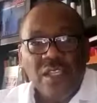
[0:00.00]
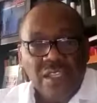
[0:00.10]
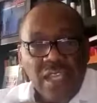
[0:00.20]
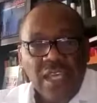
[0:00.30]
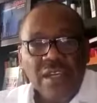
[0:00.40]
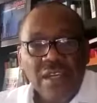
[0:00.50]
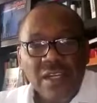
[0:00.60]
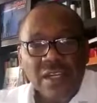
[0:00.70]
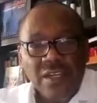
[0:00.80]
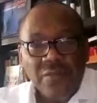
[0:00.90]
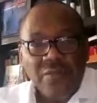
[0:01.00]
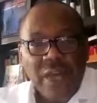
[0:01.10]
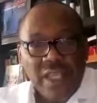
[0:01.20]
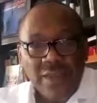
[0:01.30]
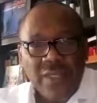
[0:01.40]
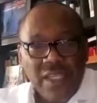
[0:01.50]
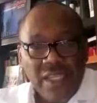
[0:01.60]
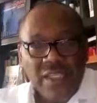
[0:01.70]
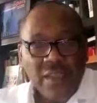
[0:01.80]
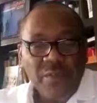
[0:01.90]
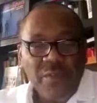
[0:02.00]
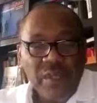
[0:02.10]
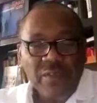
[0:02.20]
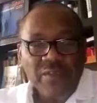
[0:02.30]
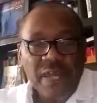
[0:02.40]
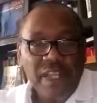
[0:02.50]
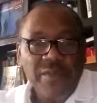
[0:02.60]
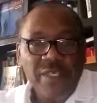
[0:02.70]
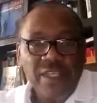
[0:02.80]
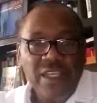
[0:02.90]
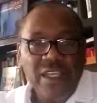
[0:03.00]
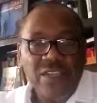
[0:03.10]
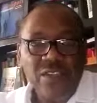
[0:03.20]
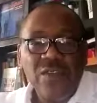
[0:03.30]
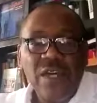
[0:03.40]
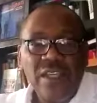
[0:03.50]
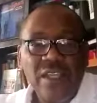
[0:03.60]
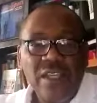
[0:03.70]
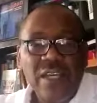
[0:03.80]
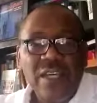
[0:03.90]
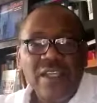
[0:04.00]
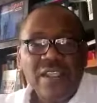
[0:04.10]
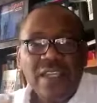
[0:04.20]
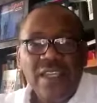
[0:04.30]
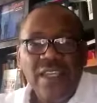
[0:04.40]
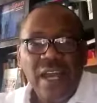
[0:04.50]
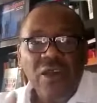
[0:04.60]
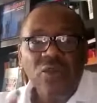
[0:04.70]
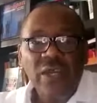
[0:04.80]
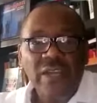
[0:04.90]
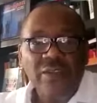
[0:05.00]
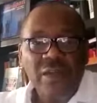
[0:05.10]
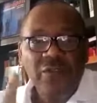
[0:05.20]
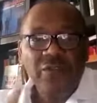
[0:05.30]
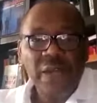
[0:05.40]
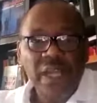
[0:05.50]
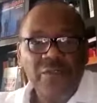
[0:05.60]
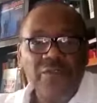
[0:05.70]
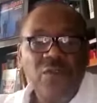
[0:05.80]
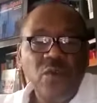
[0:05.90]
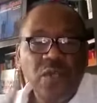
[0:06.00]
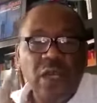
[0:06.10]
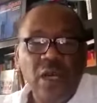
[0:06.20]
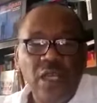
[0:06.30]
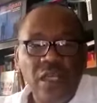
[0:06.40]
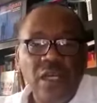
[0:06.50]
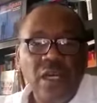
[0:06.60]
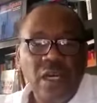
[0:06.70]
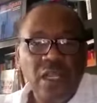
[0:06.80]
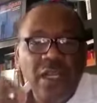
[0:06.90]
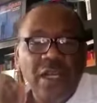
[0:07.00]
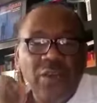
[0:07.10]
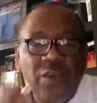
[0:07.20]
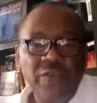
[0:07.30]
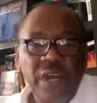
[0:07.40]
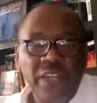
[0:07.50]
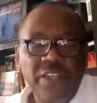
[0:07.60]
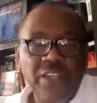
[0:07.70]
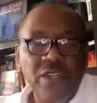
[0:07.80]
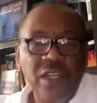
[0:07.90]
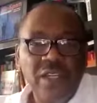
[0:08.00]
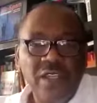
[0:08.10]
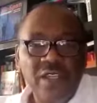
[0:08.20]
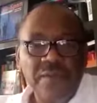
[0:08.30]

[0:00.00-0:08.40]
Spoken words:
Take your vitamin D supplement, your vitamin C, and so on. Stay away from fried food, alcohol, refined sugars,